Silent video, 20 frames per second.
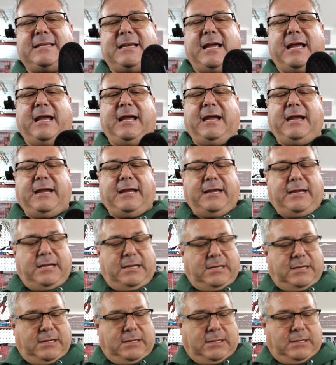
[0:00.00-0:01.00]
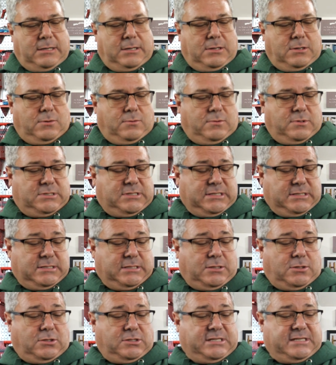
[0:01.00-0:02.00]
a, what's this
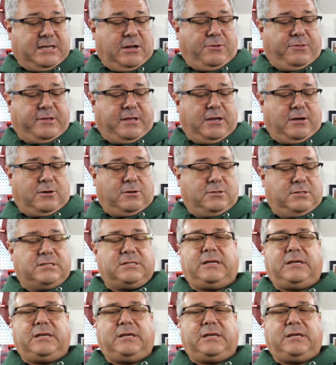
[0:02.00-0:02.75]
thing called? Stealth Gear.